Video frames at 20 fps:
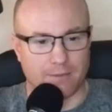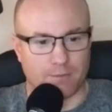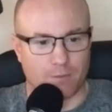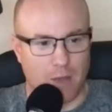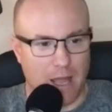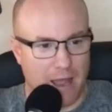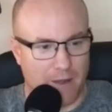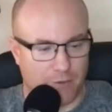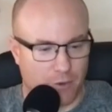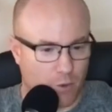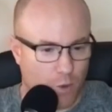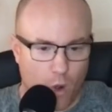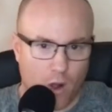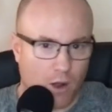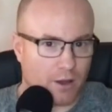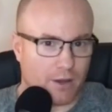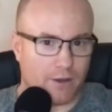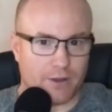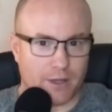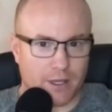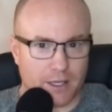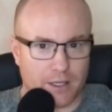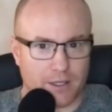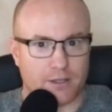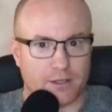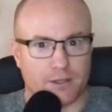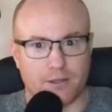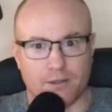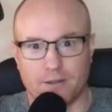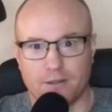after all of
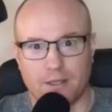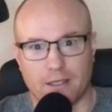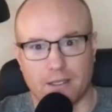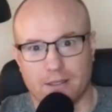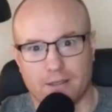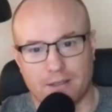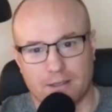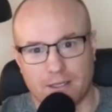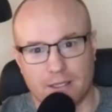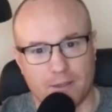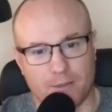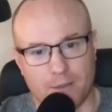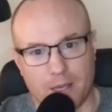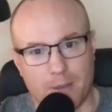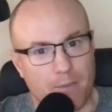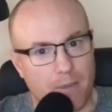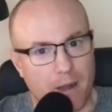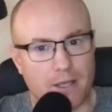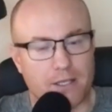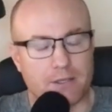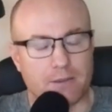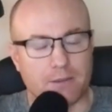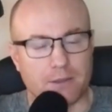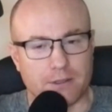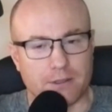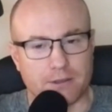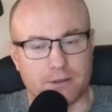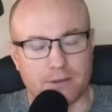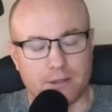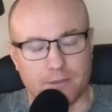this, it's going to be
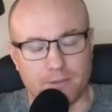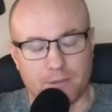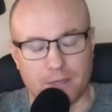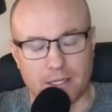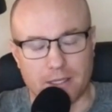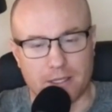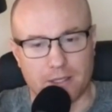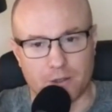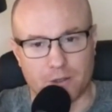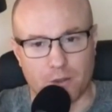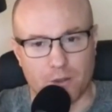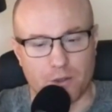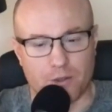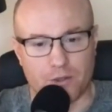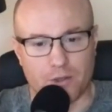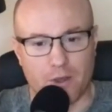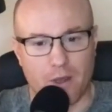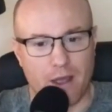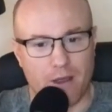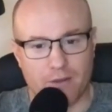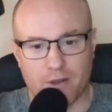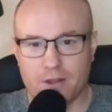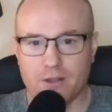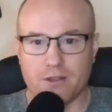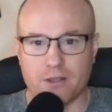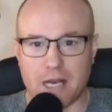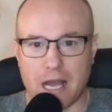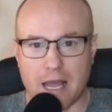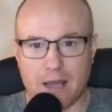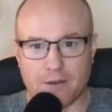impossible to meet these goals. So everything's
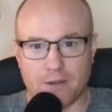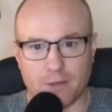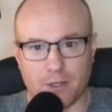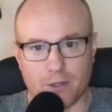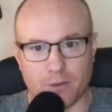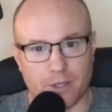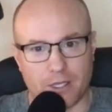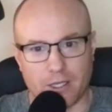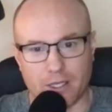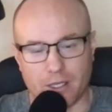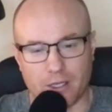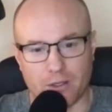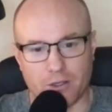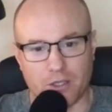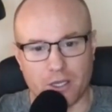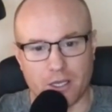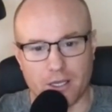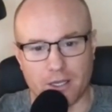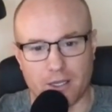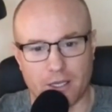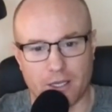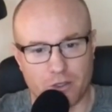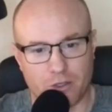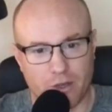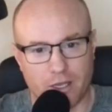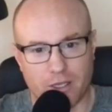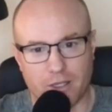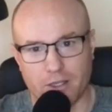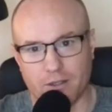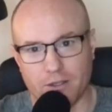going to have to be renegotiated. That
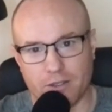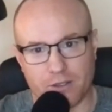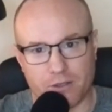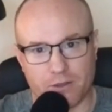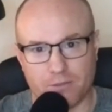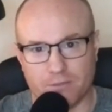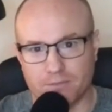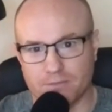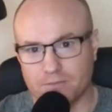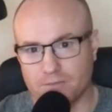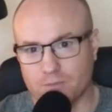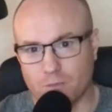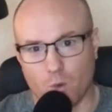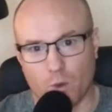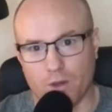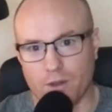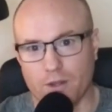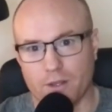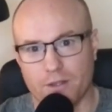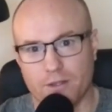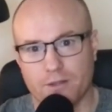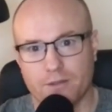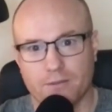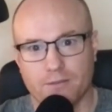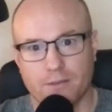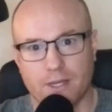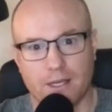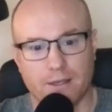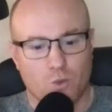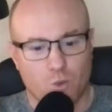trade deal is worthless
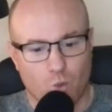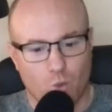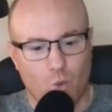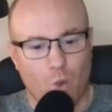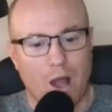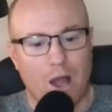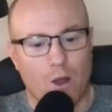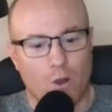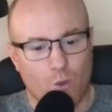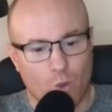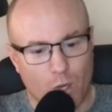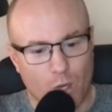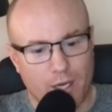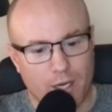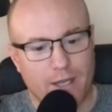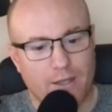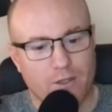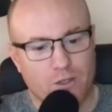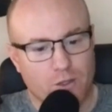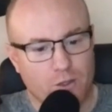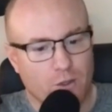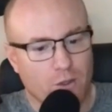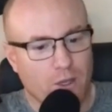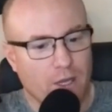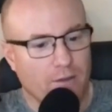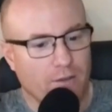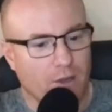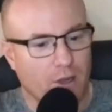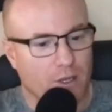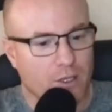now. While work and school
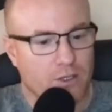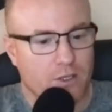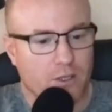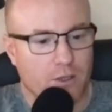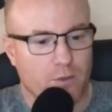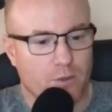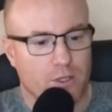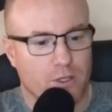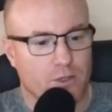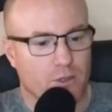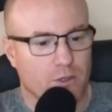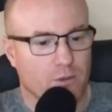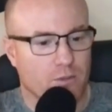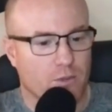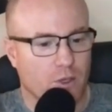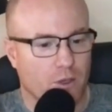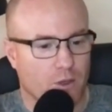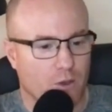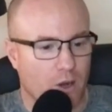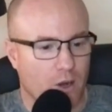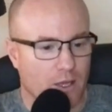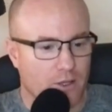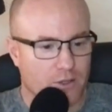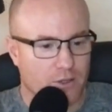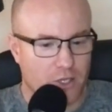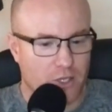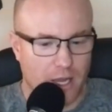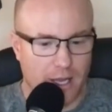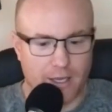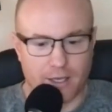have largely resumed across
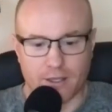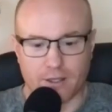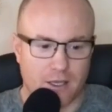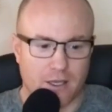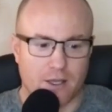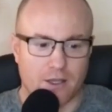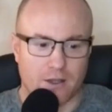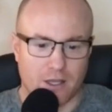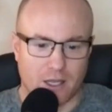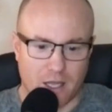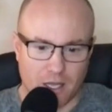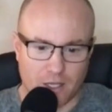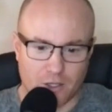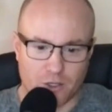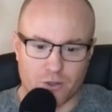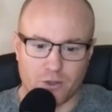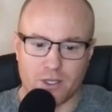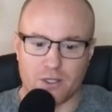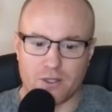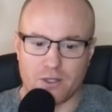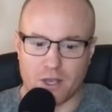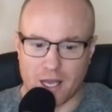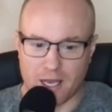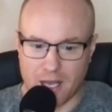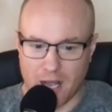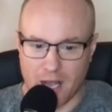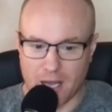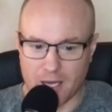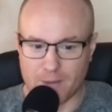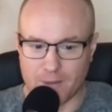China, the country's
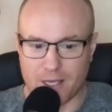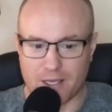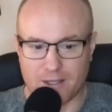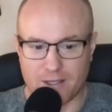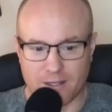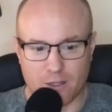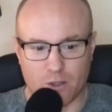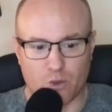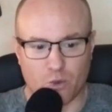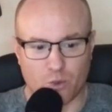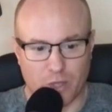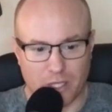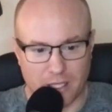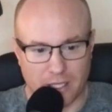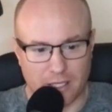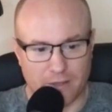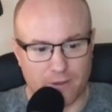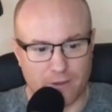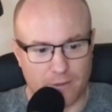economy is still reeling from the